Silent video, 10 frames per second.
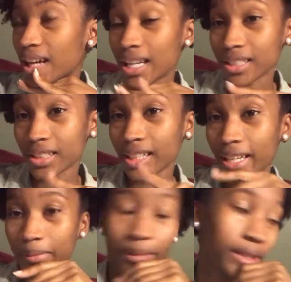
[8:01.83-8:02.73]
I should have
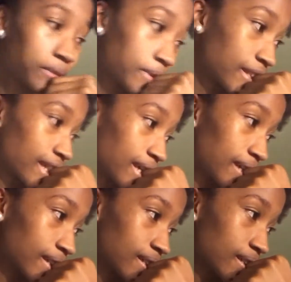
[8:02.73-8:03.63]
had a bagel with that.
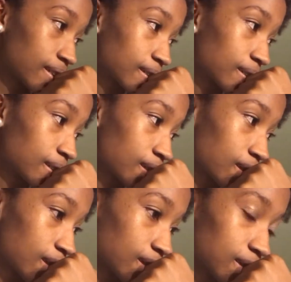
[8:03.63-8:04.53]

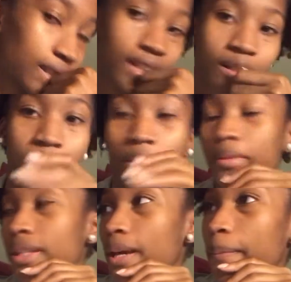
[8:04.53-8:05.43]
I should have got a bagel
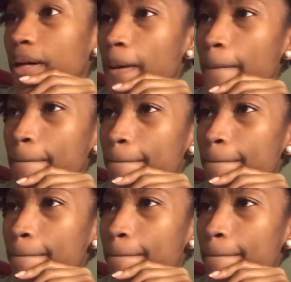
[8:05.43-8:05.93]
with that. But